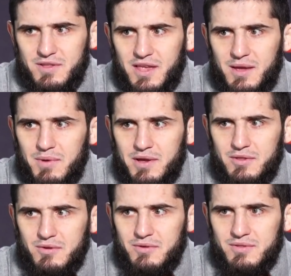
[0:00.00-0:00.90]
the game. I
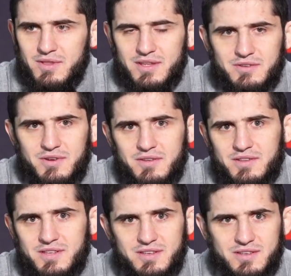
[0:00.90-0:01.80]
know. That's why
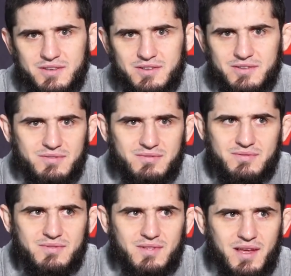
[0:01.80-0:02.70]
it's.
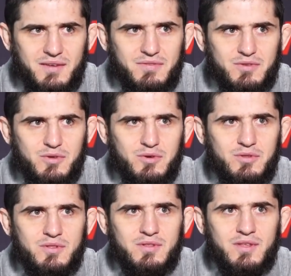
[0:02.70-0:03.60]
I feel good.